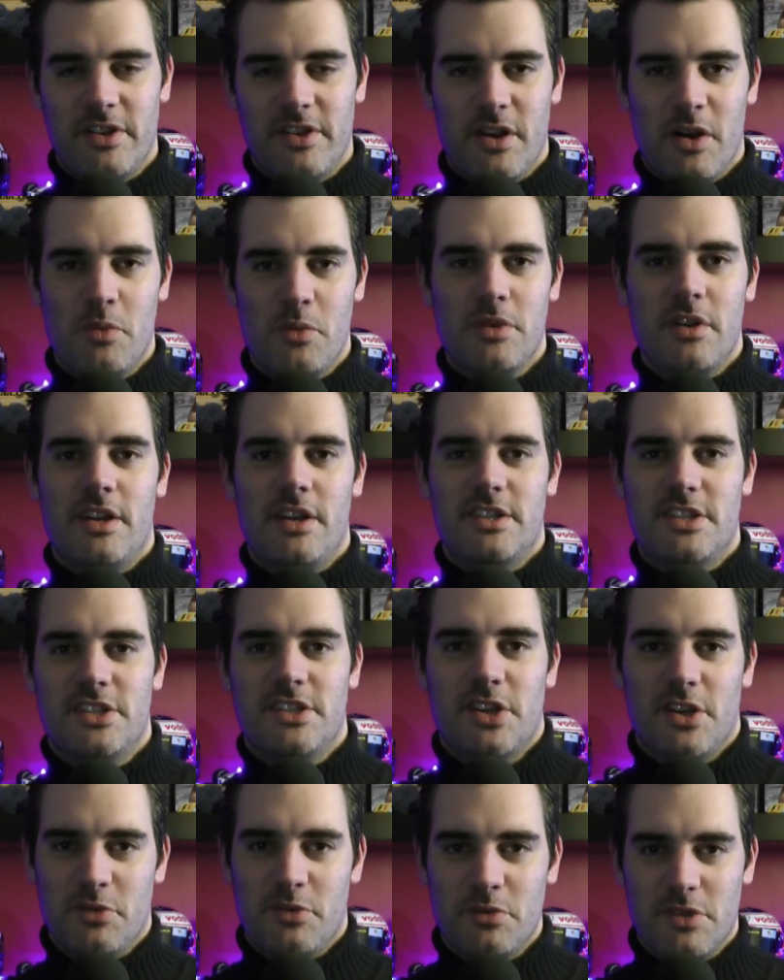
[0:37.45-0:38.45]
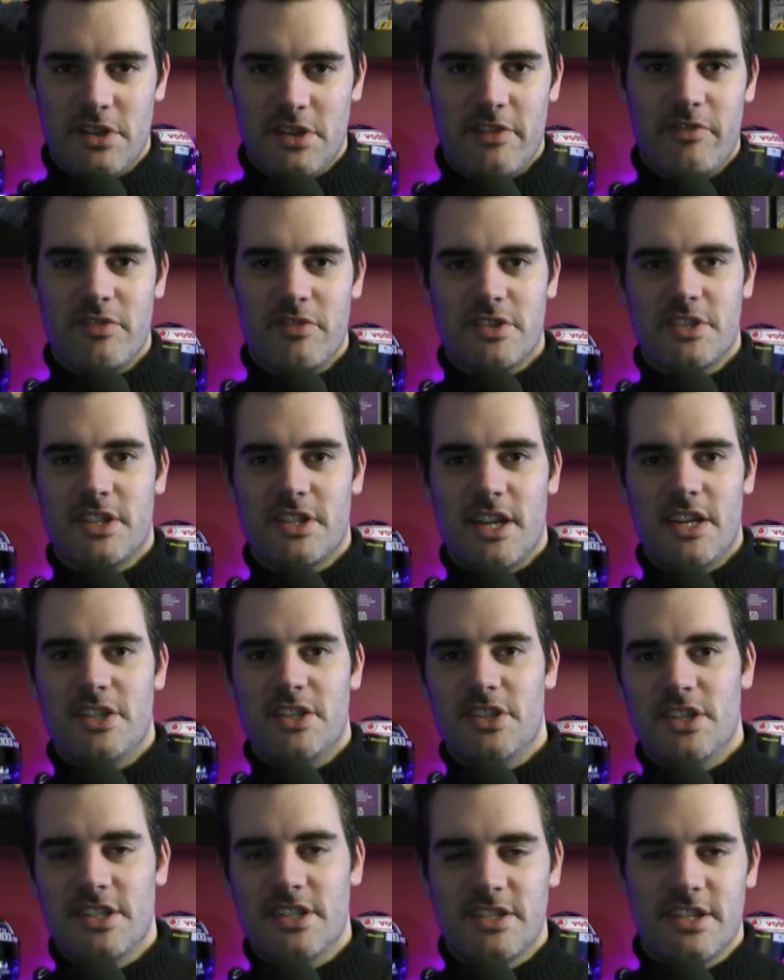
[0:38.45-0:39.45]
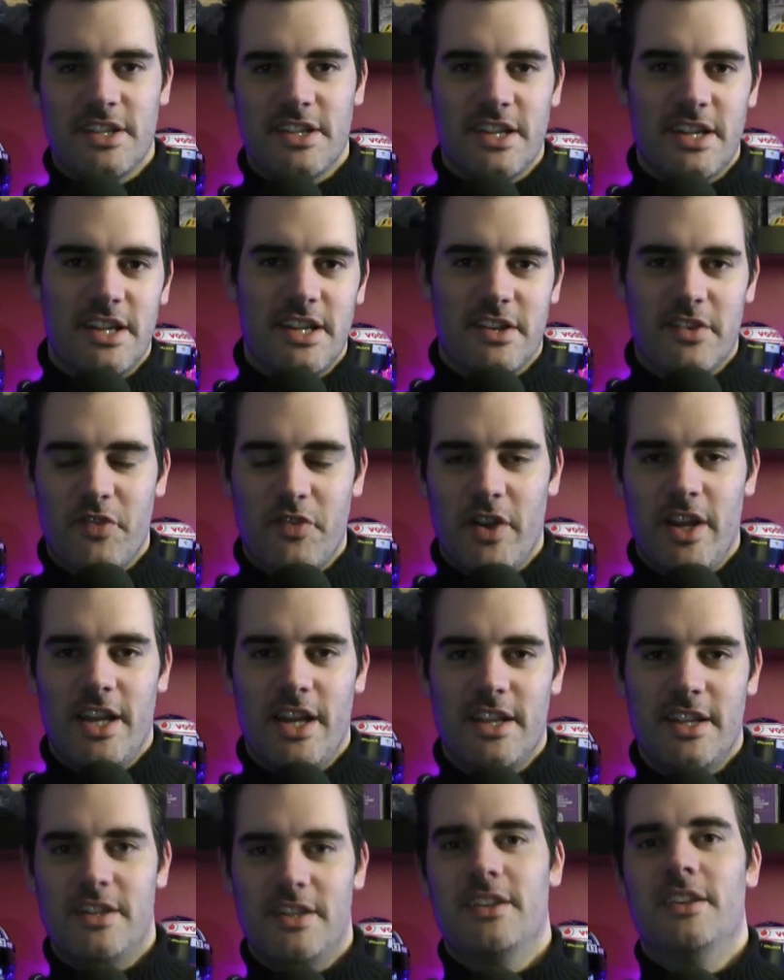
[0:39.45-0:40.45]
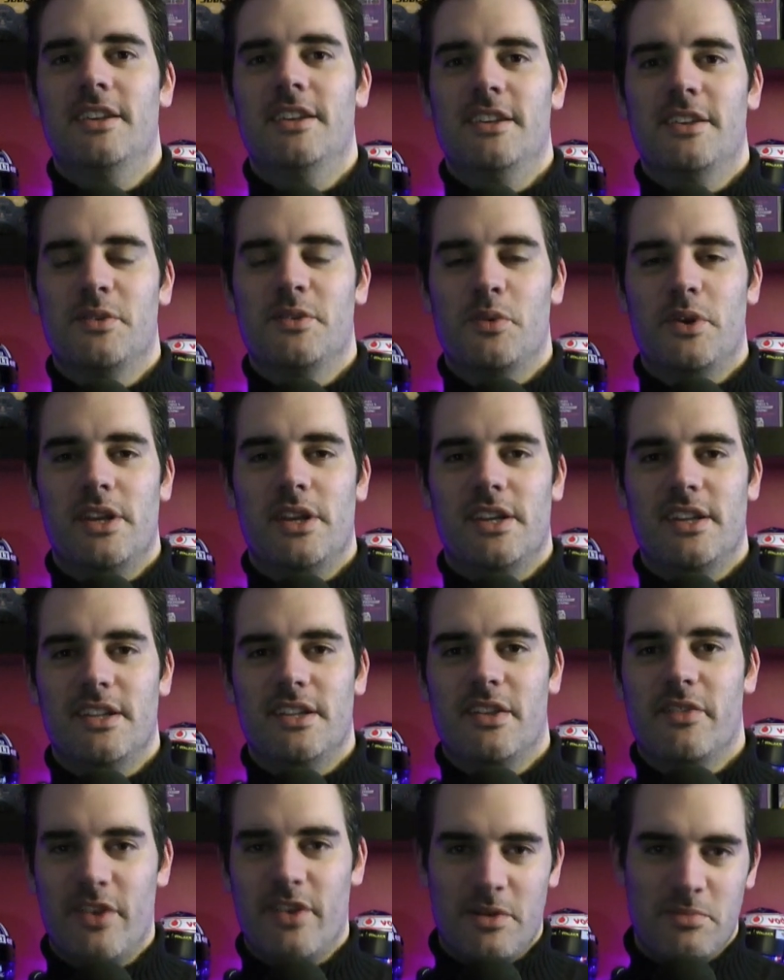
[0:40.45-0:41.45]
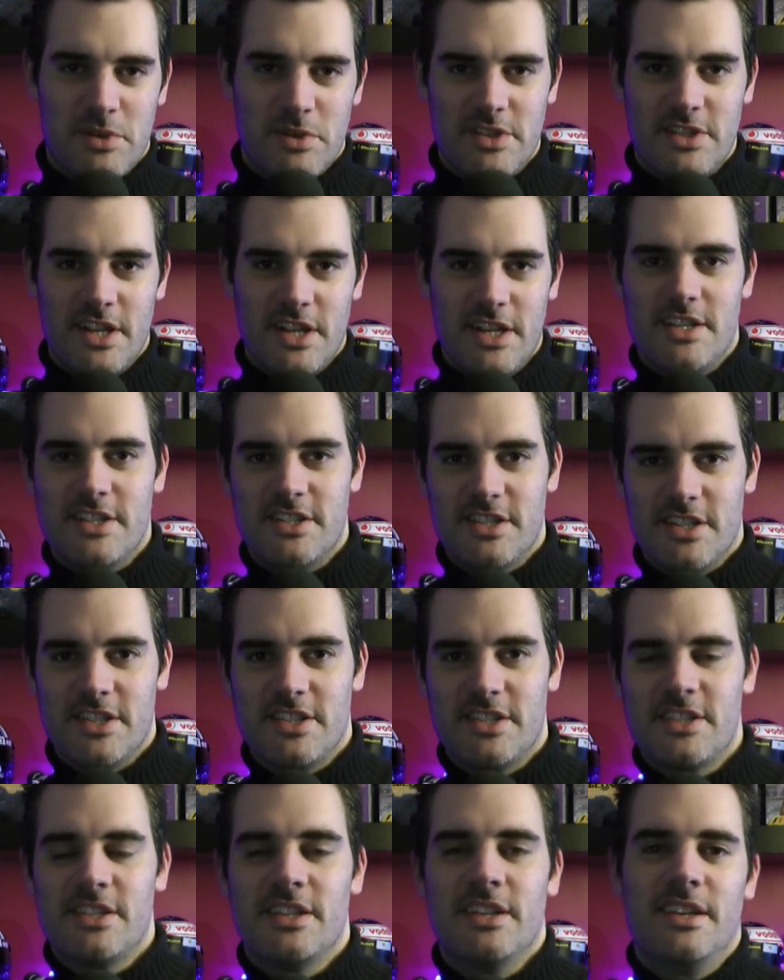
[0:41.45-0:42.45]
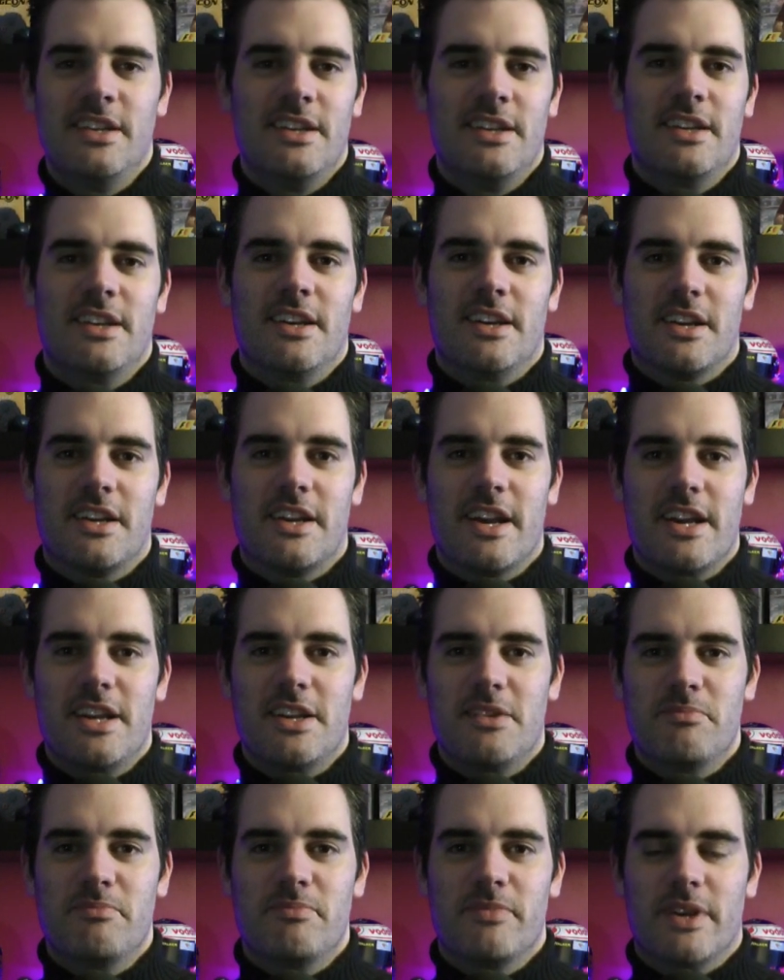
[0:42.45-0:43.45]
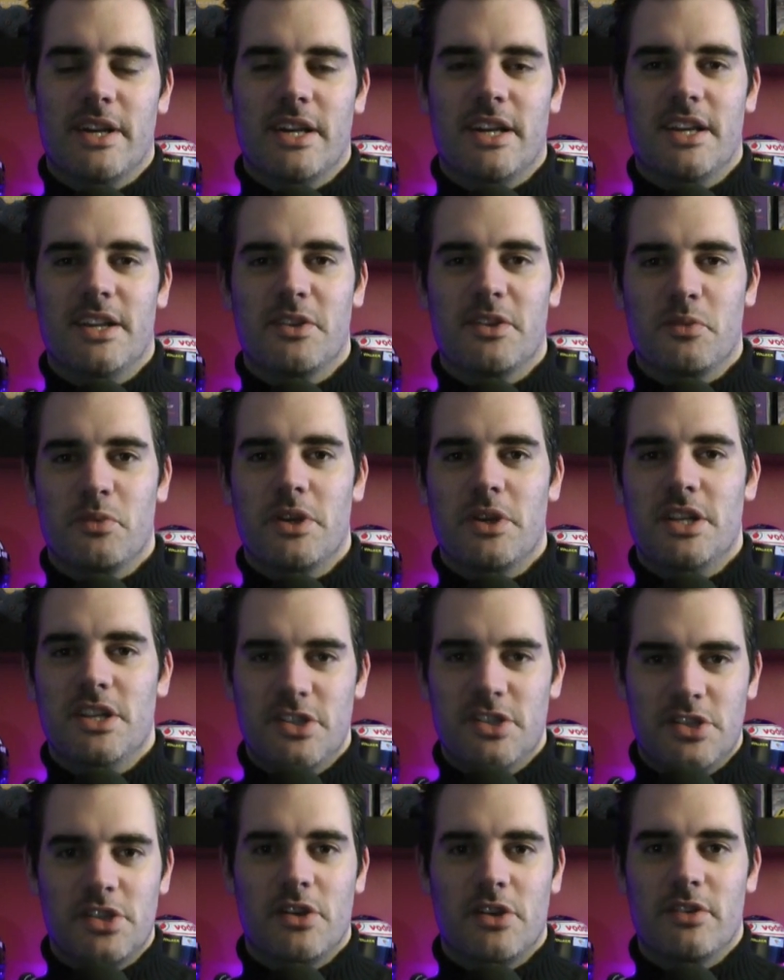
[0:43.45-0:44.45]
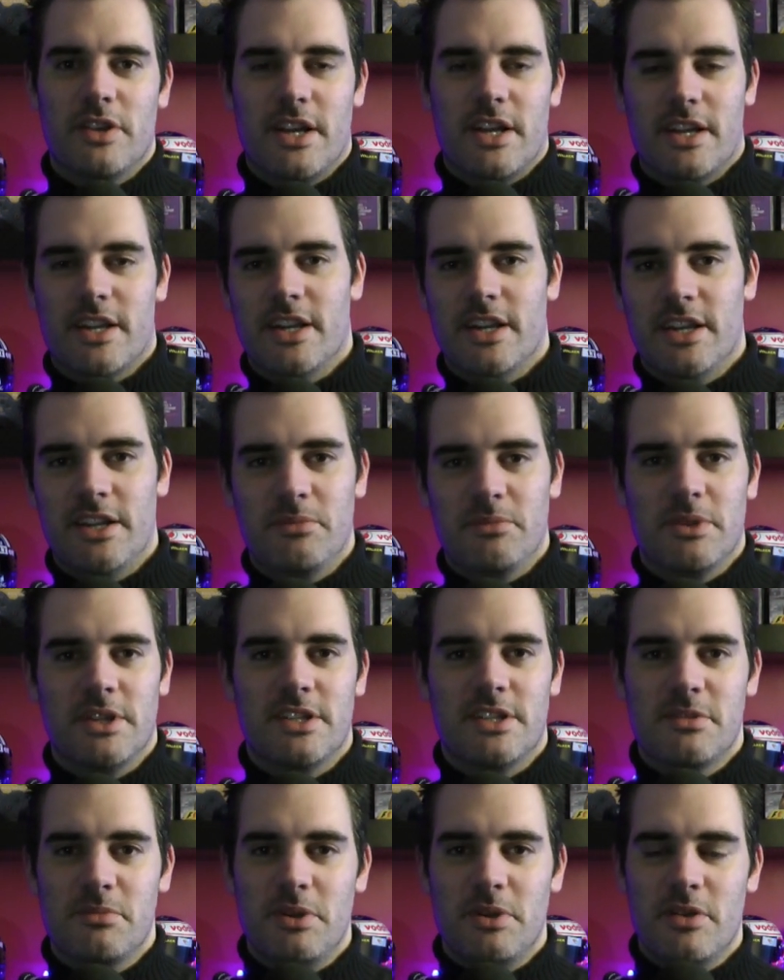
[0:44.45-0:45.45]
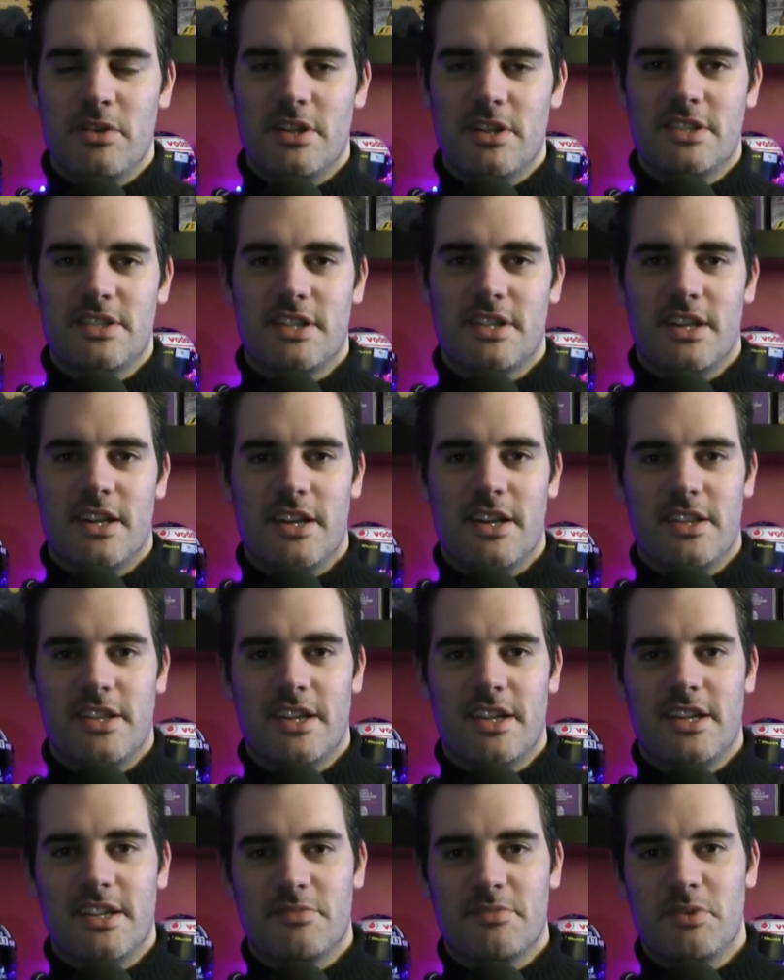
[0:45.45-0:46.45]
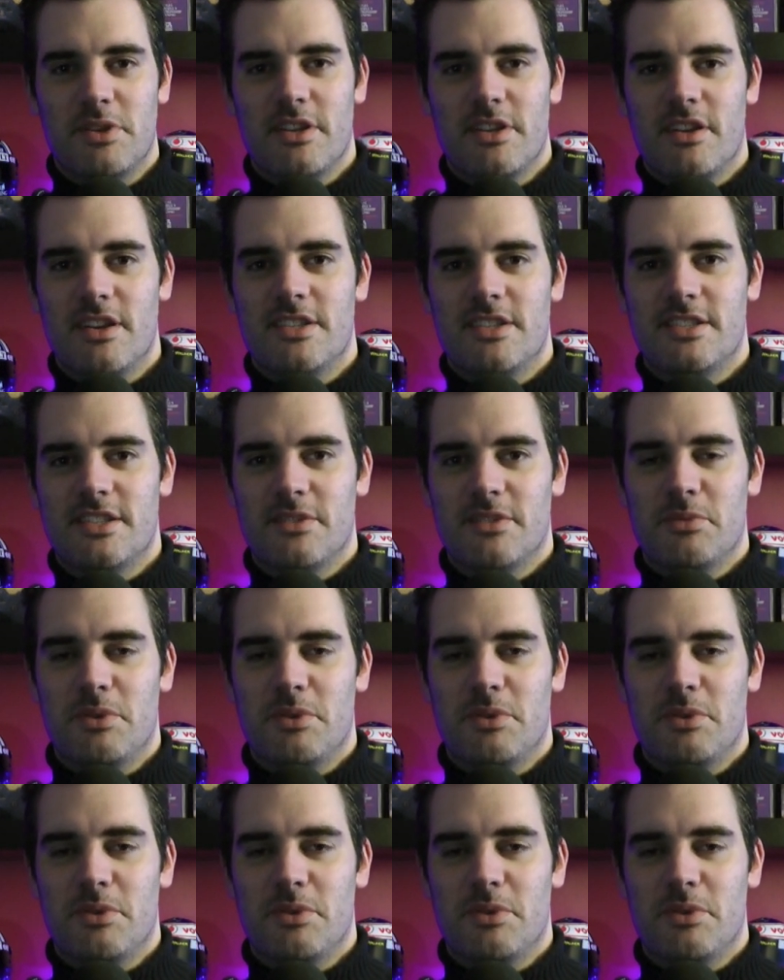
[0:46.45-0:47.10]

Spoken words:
I would like to show all the different stages. I think it's fair that when a developer sends us a game that we show that game, and to be honest, I think it's been nice.